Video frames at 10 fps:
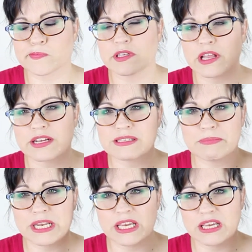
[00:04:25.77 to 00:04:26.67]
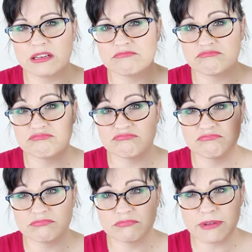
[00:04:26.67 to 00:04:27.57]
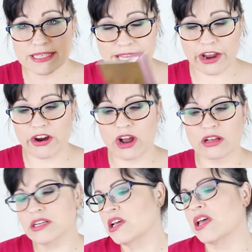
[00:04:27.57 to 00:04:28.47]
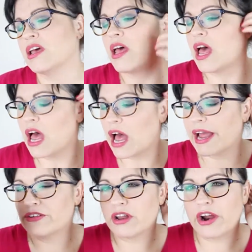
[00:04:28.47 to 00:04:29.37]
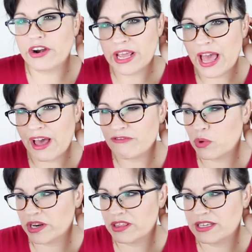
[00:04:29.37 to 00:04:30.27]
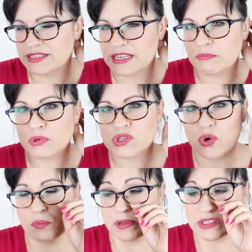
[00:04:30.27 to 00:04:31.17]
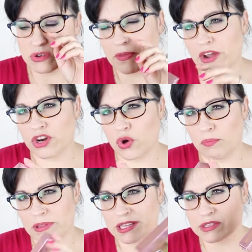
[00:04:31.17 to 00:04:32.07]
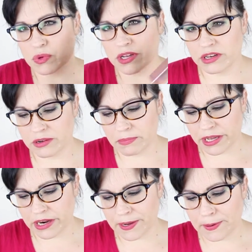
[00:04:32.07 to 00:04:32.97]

Deluxe Mini Mascara. I already have one of these samples open, so I'm not going to open this one, but